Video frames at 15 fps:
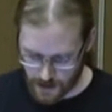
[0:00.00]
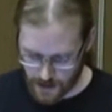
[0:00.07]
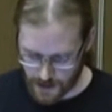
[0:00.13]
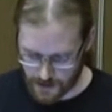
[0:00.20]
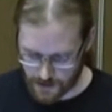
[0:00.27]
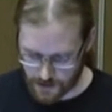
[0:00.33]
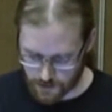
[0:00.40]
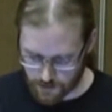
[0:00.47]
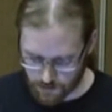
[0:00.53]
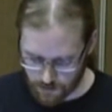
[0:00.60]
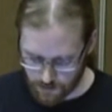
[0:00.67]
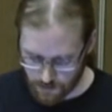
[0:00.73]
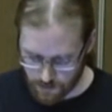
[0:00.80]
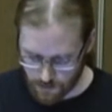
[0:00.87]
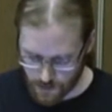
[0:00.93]
And
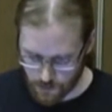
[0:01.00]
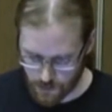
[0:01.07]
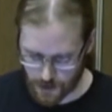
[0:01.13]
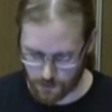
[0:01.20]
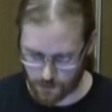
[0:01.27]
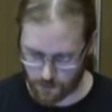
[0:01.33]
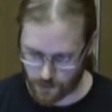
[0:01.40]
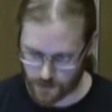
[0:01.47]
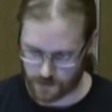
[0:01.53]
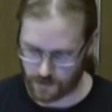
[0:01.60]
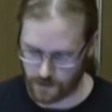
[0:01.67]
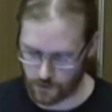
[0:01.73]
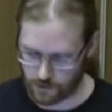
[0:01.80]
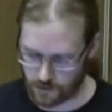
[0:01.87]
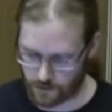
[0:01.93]
well, what's
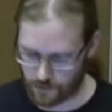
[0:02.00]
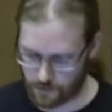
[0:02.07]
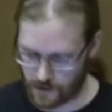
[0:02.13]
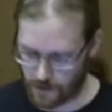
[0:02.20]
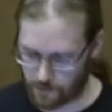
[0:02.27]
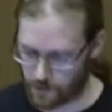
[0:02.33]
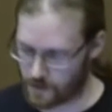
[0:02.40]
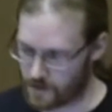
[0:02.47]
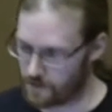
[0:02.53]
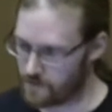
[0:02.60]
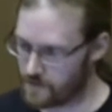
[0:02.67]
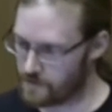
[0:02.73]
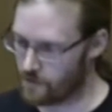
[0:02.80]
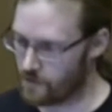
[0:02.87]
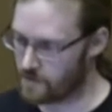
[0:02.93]
the use of a framework if
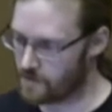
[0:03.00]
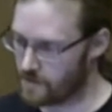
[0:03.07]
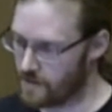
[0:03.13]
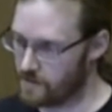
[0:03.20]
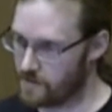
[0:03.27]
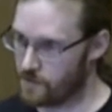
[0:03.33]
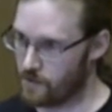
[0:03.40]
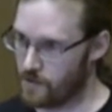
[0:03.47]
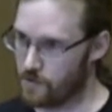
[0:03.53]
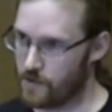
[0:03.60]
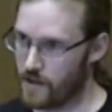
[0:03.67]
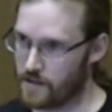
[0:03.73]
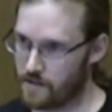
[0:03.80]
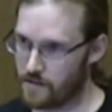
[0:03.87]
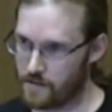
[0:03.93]
it's not easy to
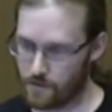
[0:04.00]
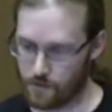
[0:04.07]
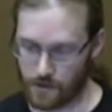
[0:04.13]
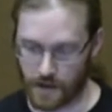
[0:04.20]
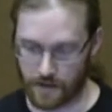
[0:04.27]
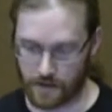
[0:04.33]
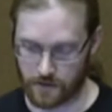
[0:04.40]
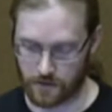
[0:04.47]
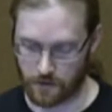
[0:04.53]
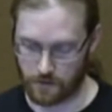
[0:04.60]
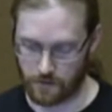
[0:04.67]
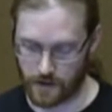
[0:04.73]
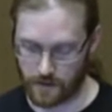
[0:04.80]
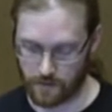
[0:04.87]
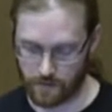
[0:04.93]
integrate into other
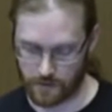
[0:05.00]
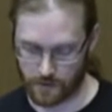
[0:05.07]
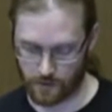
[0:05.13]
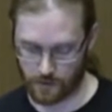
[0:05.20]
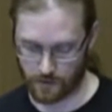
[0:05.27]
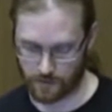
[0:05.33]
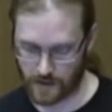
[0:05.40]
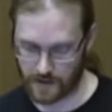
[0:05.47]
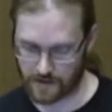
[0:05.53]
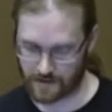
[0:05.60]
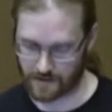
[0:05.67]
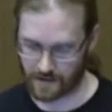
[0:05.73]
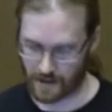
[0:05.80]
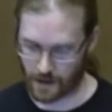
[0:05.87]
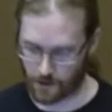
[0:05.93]
software? So
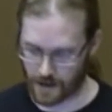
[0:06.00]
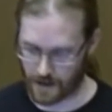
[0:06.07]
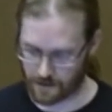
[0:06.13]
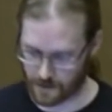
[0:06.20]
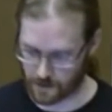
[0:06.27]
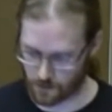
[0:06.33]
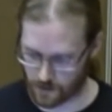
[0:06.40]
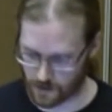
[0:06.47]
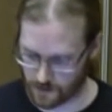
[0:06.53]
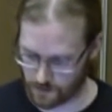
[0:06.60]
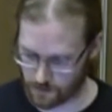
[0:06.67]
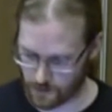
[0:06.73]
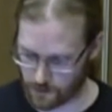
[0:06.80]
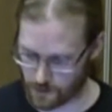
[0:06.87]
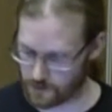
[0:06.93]
that's our other goal.
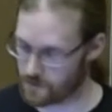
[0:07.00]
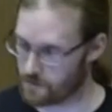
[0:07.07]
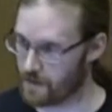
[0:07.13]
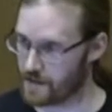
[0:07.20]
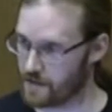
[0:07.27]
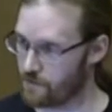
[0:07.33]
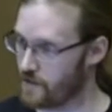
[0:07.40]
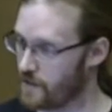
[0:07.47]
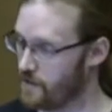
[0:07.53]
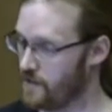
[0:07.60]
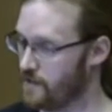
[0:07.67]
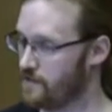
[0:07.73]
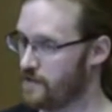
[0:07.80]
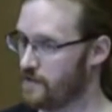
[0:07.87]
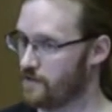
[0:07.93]
We want to make it very
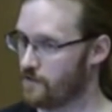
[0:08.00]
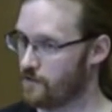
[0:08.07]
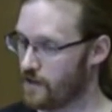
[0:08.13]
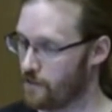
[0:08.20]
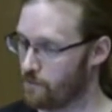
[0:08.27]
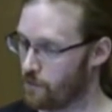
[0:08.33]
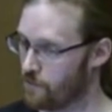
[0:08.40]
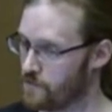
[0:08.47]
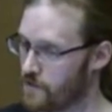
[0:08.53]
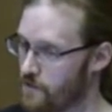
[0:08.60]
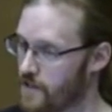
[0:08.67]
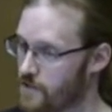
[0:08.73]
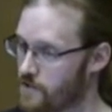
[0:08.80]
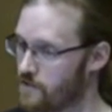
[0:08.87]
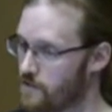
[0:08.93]
easy in both
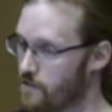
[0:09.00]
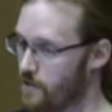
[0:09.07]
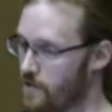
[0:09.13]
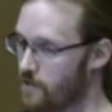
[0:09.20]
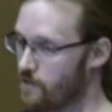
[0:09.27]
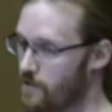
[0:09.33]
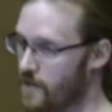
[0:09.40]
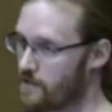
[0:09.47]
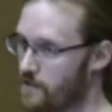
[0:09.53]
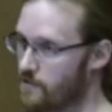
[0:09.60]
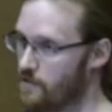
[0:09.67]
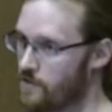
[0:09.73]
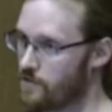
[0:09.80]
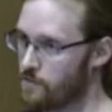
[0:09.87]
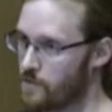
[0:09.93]
directions to integrate
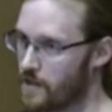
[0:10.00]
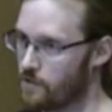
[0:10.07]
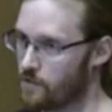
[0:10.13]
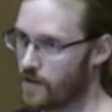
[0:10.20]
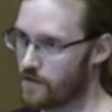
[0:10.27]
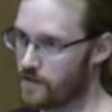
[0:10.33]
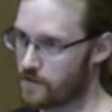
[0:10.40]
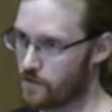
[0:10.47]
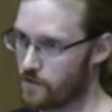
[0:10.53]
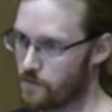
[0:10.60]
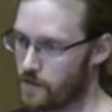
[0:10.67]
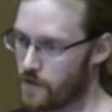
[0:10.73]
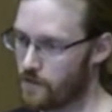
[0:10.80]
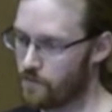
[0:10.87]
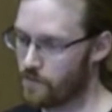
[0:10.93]
GStreamer into other
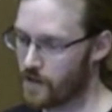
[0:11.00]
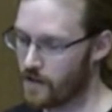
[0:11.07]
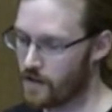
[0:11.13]
software.